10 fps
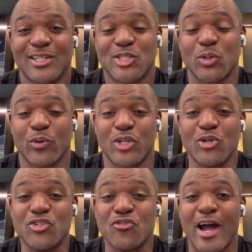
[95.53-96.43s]
So when
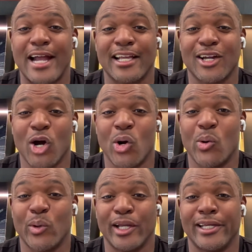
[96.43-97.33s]
you're trying to
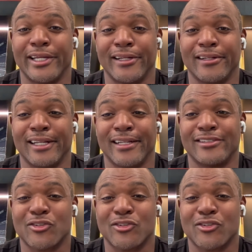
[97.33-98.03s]
go and